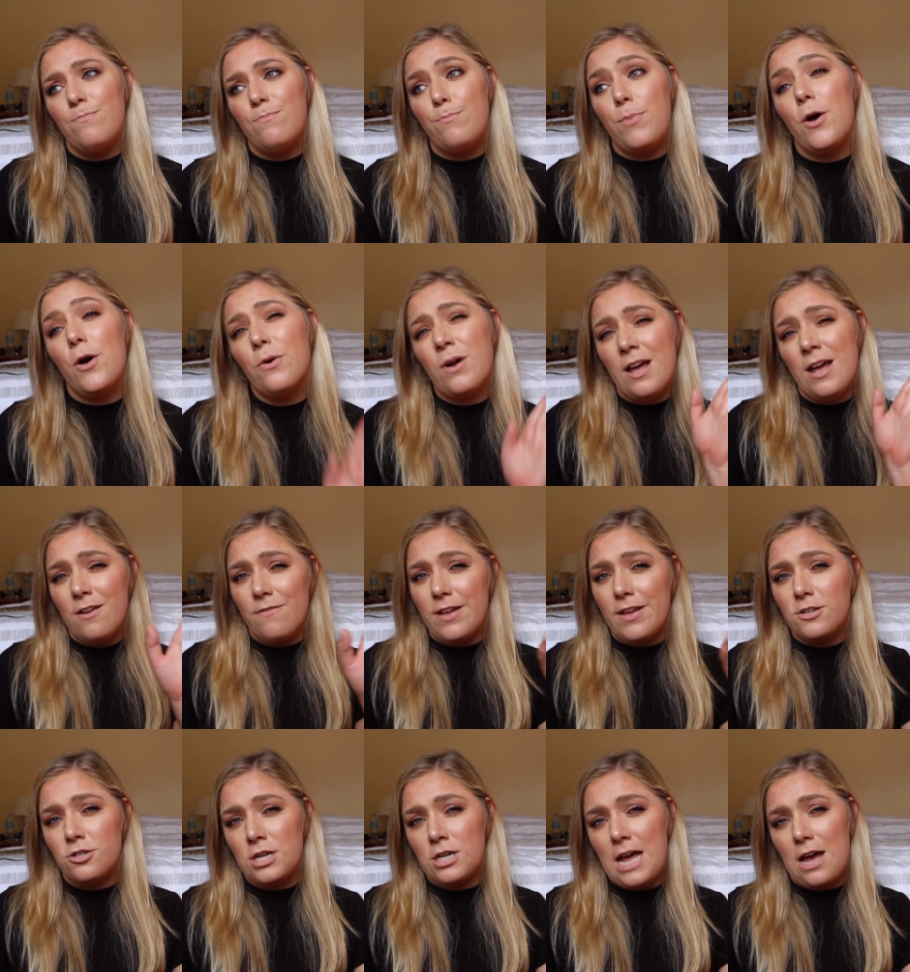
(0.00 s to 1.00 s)
Bo kind of
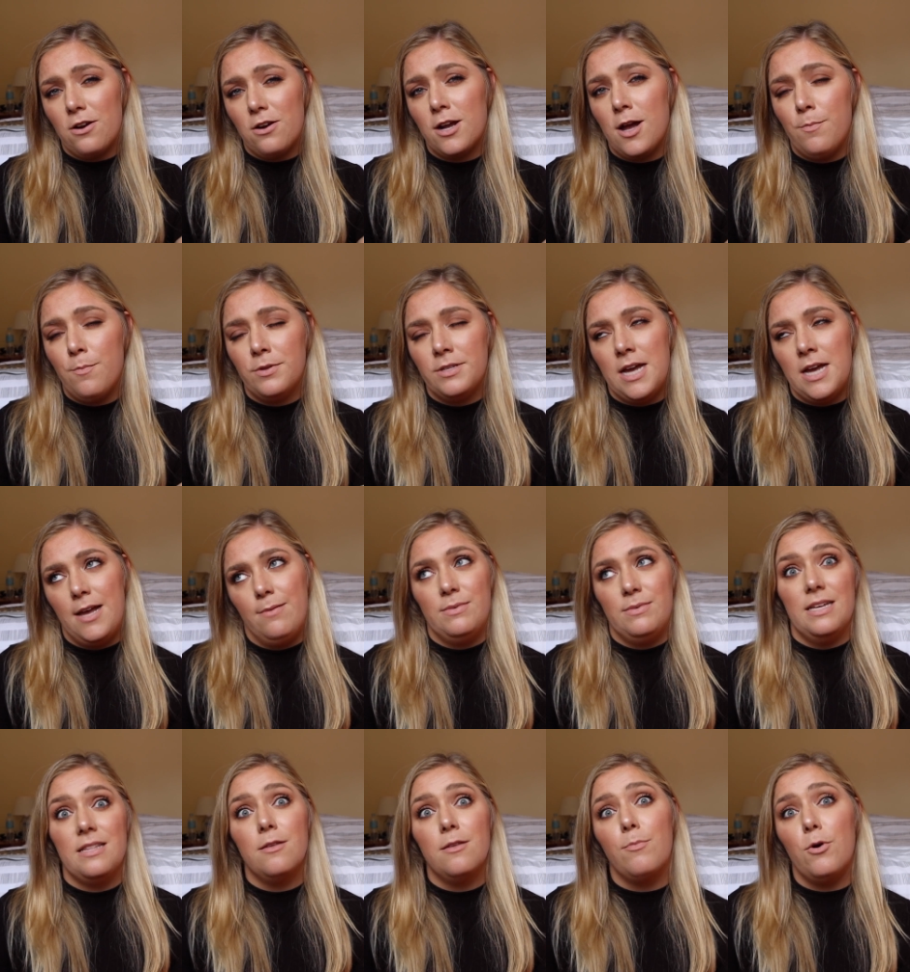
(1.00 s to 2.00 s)
ventured out a couple times
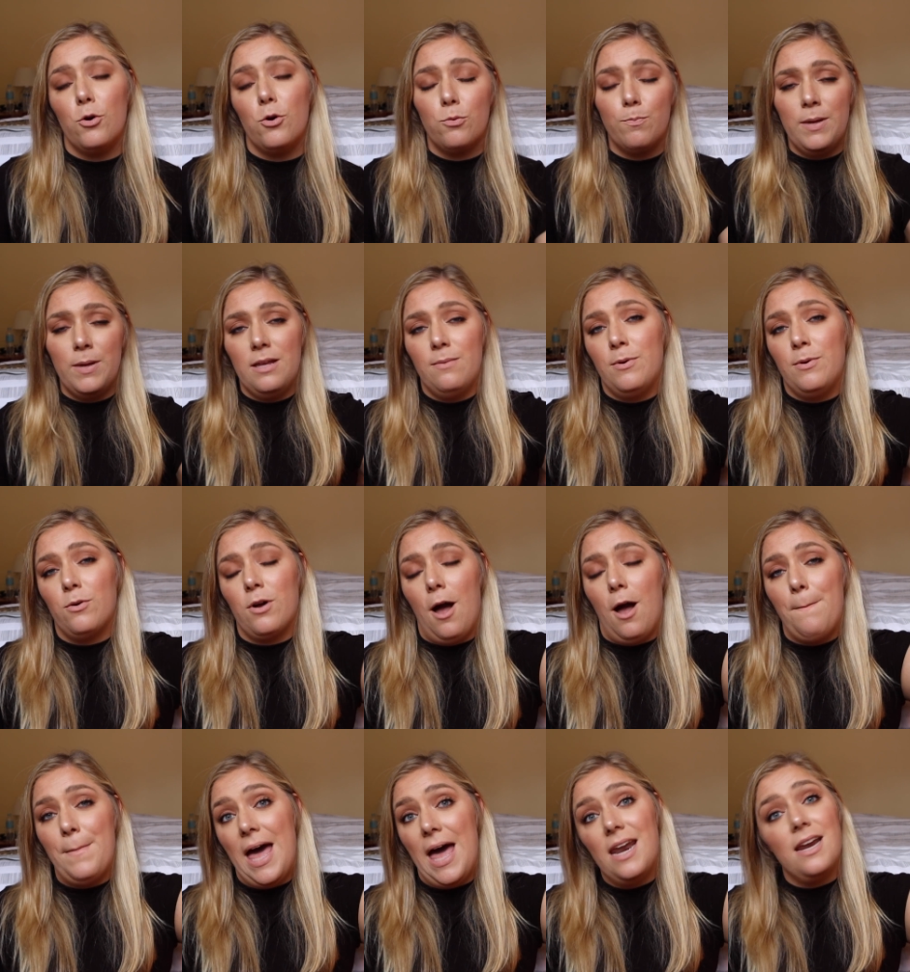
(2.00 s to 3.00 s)
and the boat people
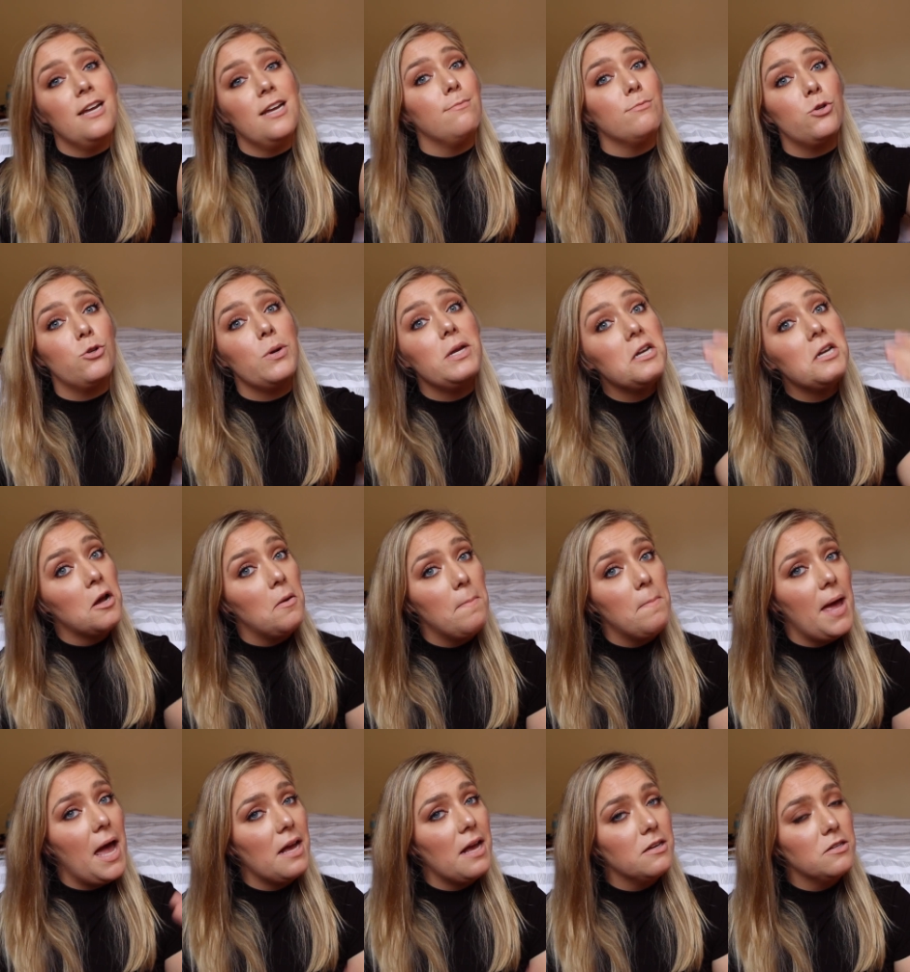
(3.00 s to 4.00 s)
got mad at him, so he'd come
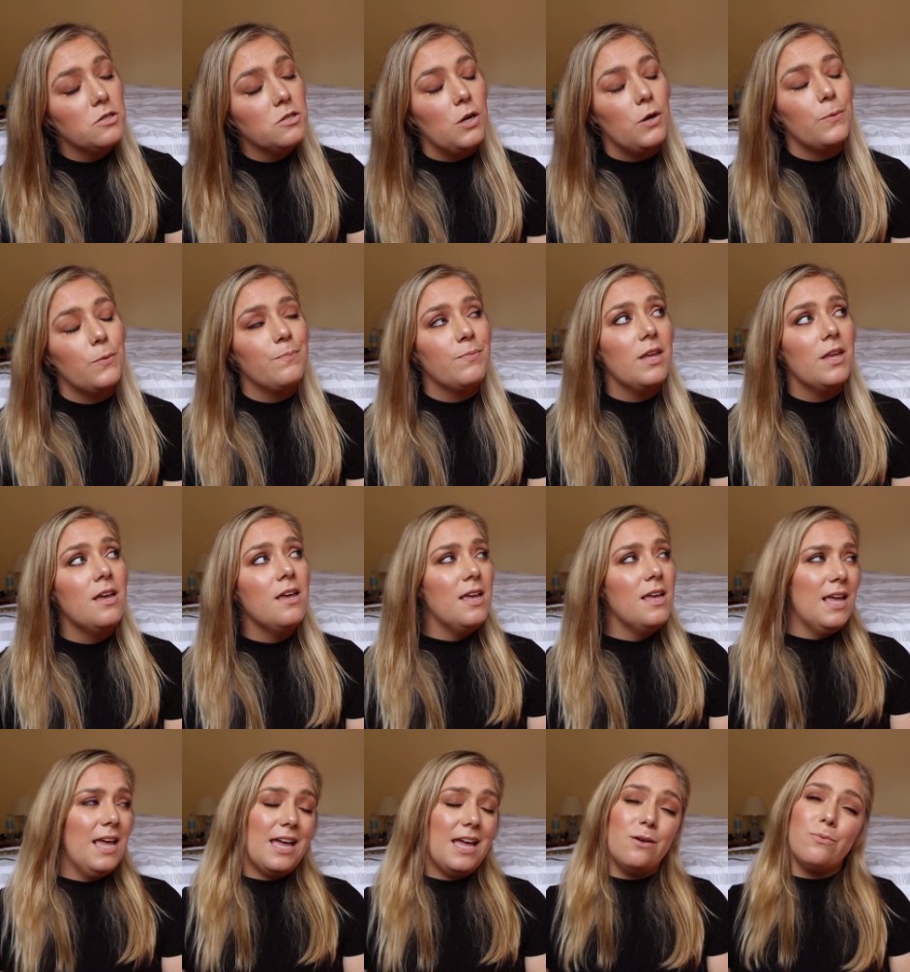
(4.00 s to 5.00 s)
back. So
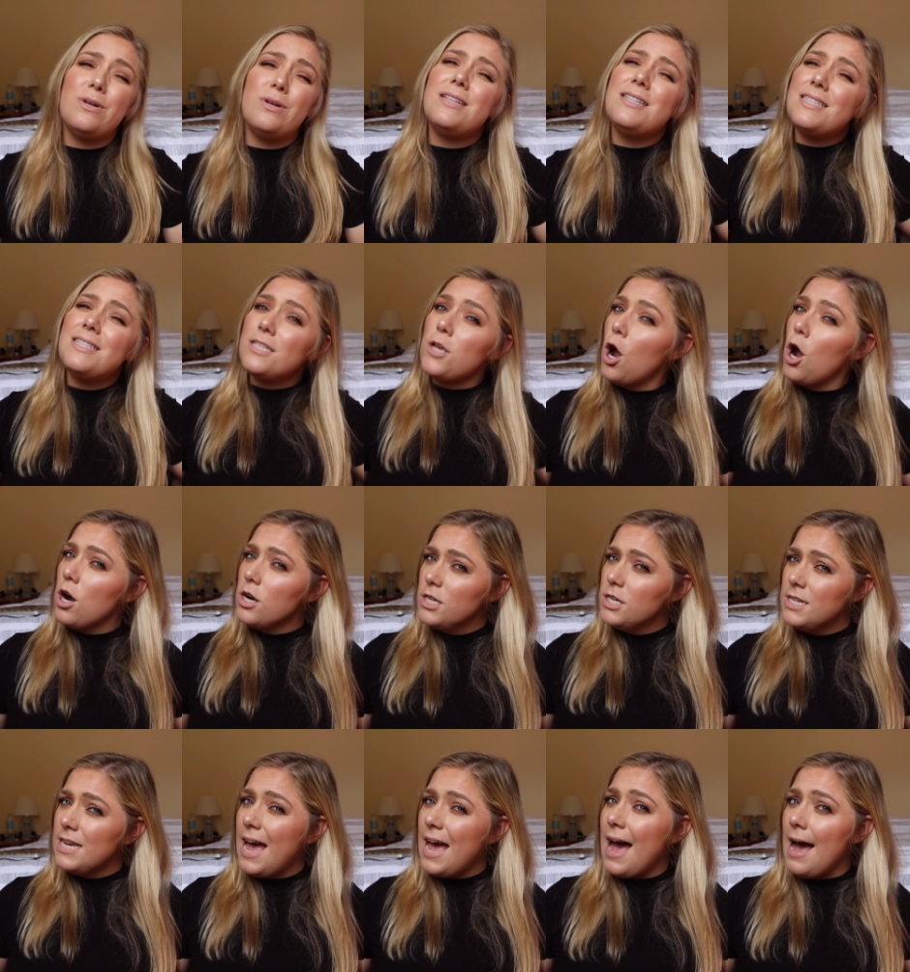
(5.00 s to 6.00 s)
it was
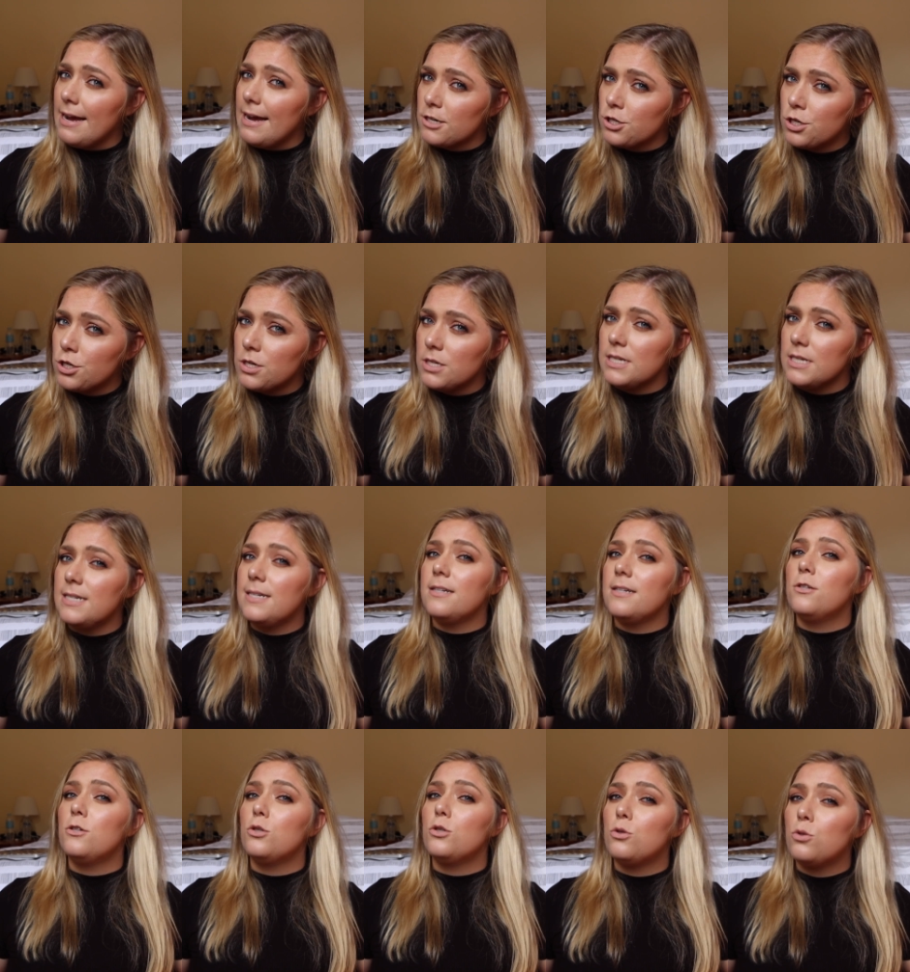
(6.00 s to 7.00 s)
hard to actually
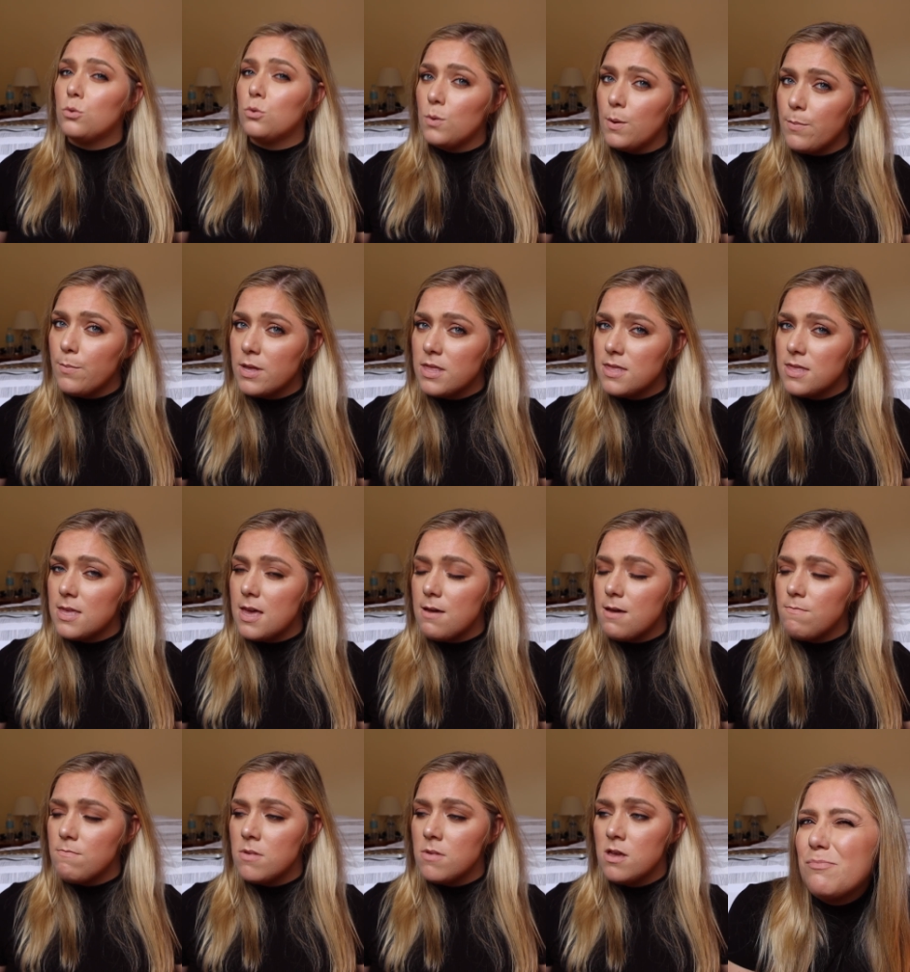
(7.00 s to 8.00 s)
swim with
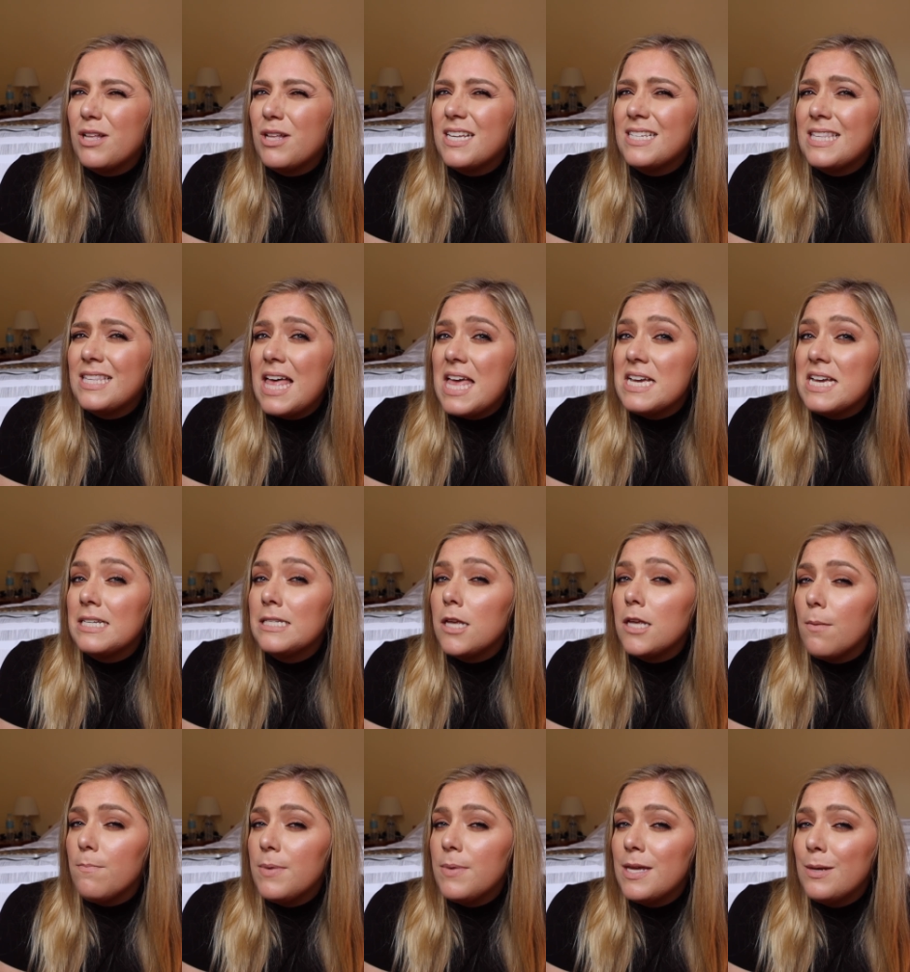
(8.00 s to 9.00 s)
them. Plus, like,
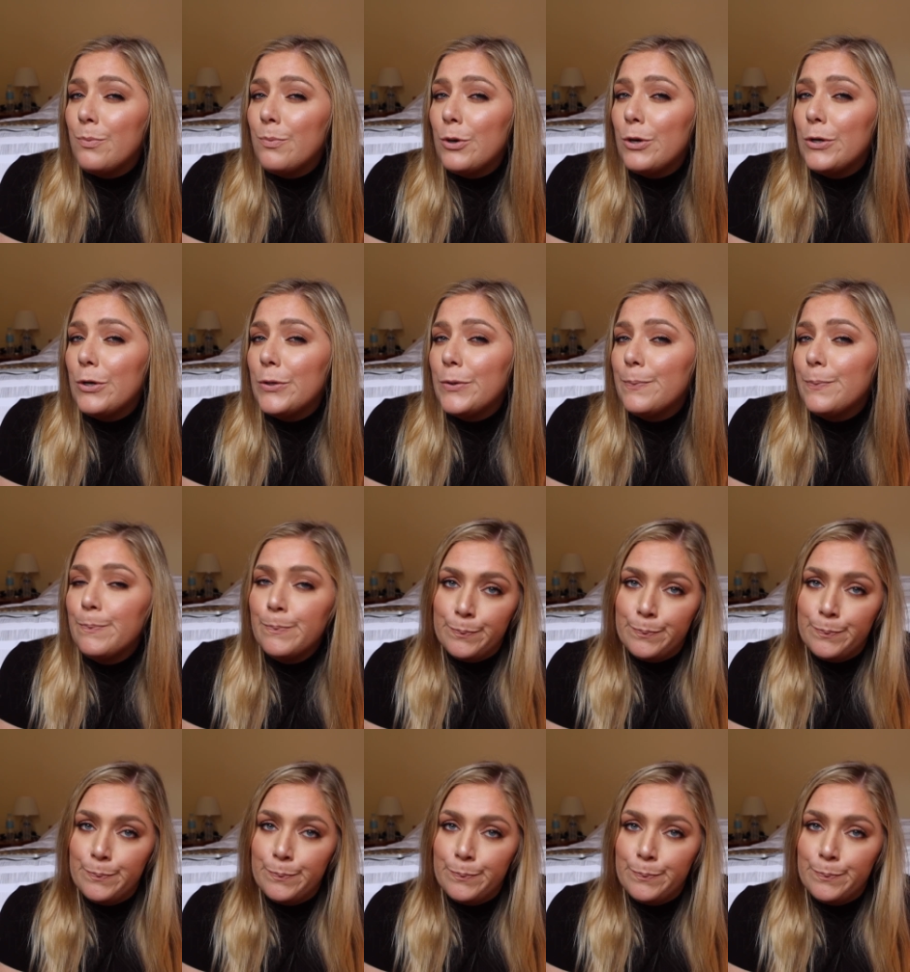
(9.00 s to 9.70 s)
some people